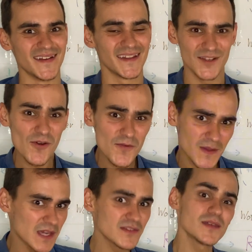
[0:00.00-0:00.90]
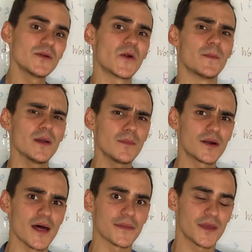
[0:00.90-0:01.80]
and you will inevitably remember
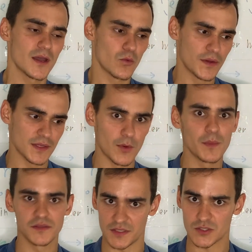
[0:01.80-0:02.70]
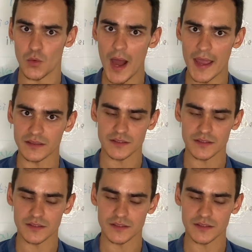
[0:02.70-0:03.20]
that when the moment is right.